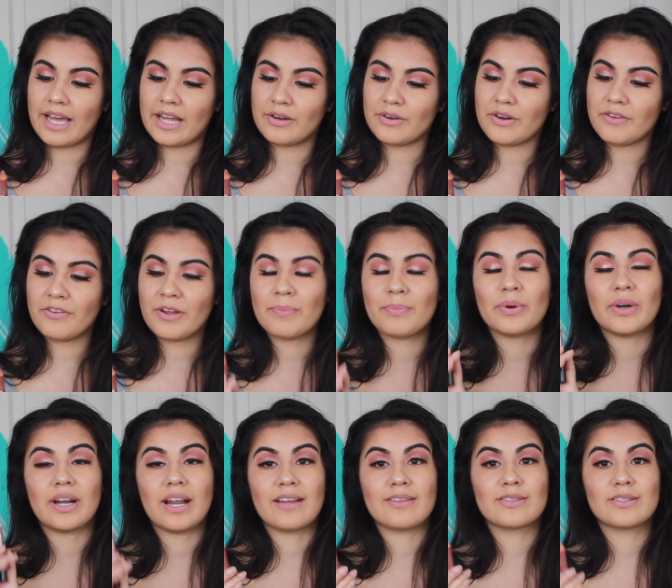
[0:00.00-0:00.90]
I don't know if I
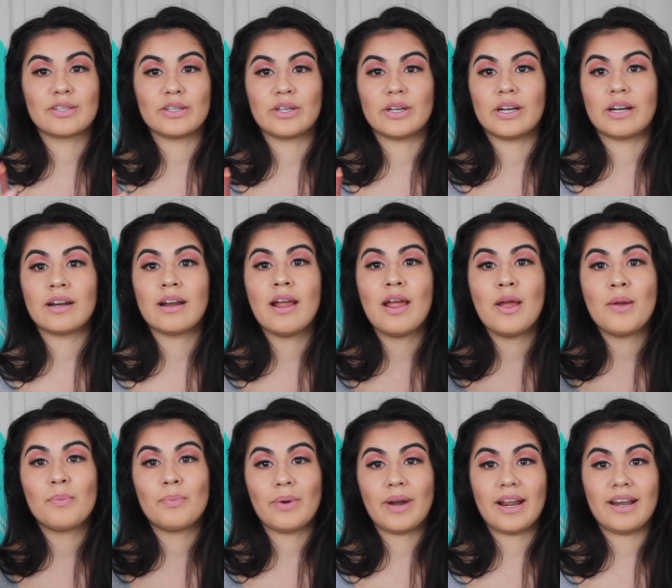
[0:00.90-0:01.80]
pronounced their
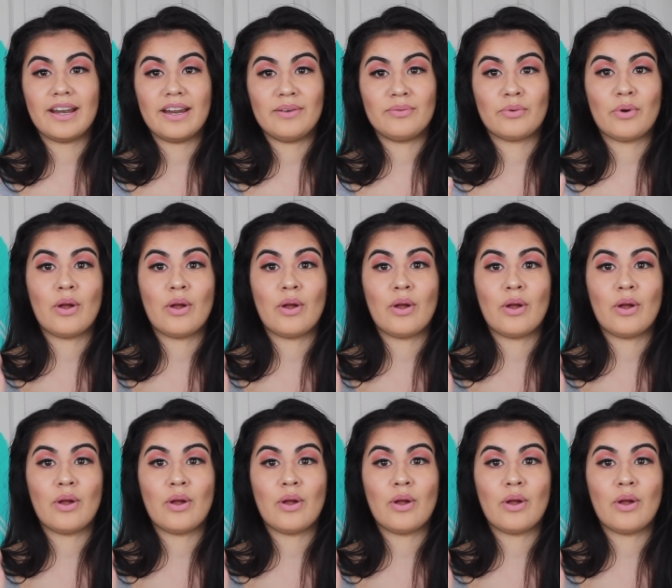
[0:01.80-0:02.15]
brand name